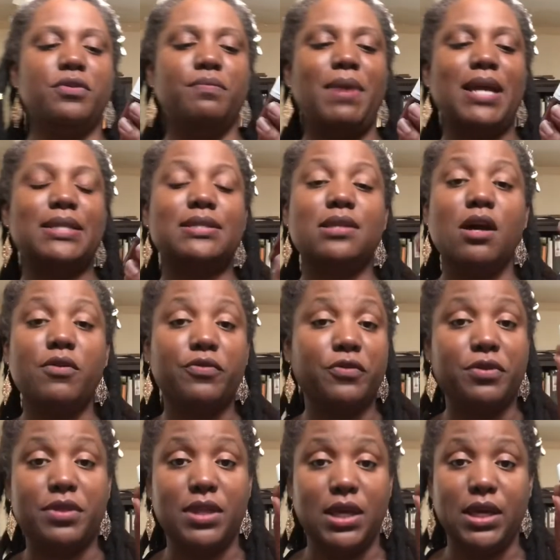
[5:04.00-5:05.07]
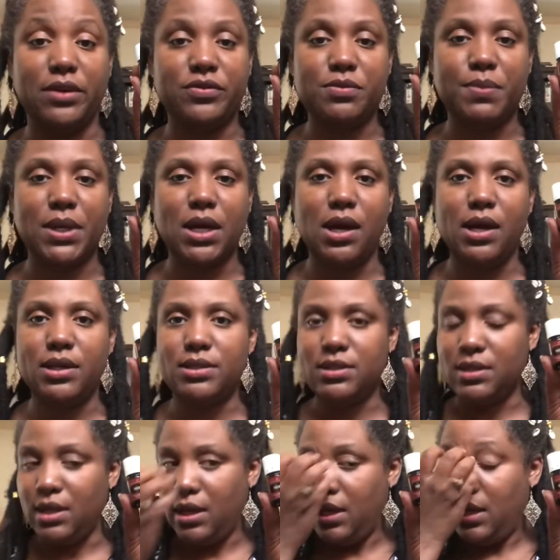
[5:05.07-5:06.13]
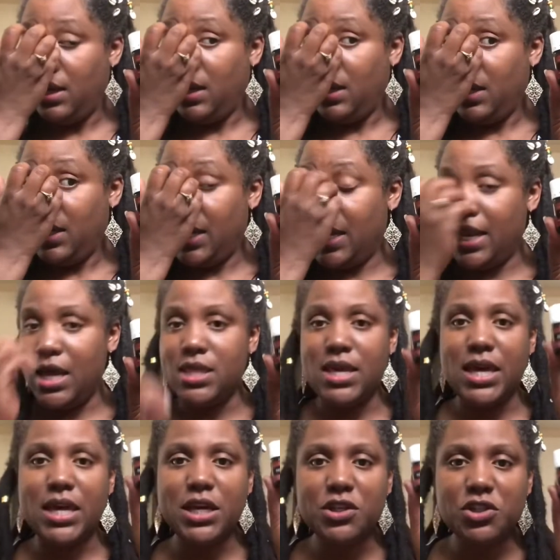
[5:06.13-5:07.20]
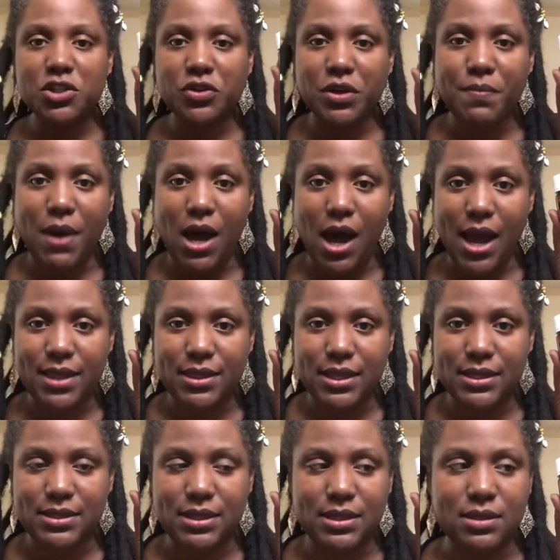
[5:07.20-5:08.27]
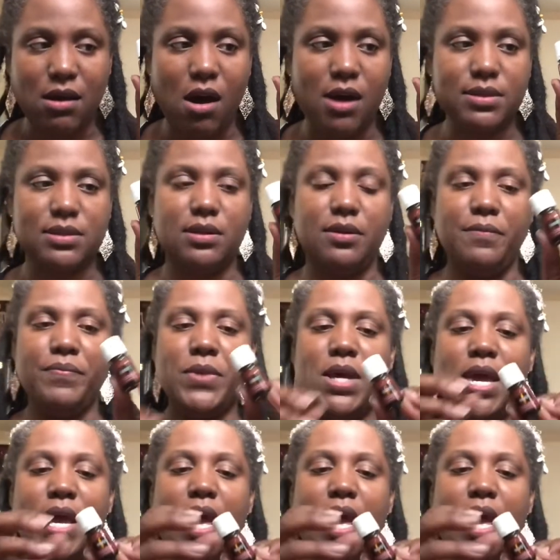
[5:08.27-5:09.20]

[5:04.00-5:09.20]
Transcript: by itself for Thieves because the history behind this is awesome.